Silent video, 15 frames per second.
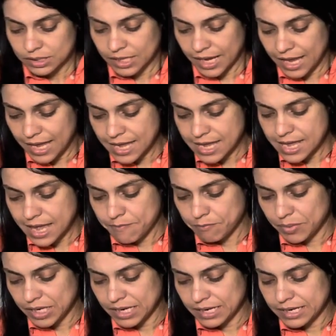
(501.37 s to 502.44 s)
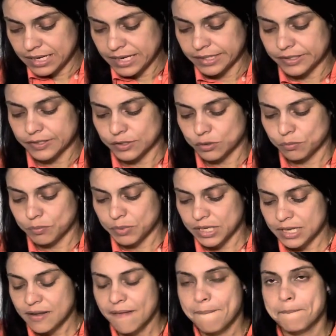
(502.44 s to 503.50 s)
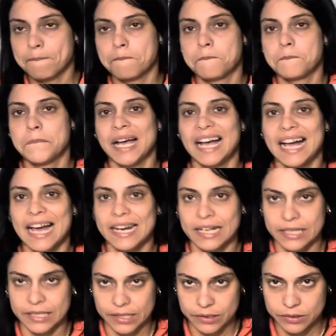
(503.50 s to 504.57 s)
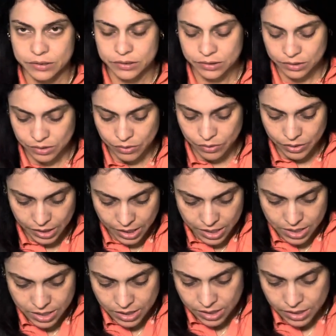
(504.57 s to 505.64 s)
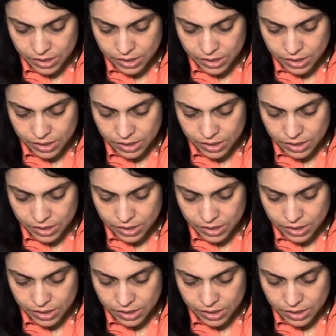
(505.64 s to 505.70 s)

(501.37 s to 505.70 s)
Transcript: A and B needs to be parallel, okay?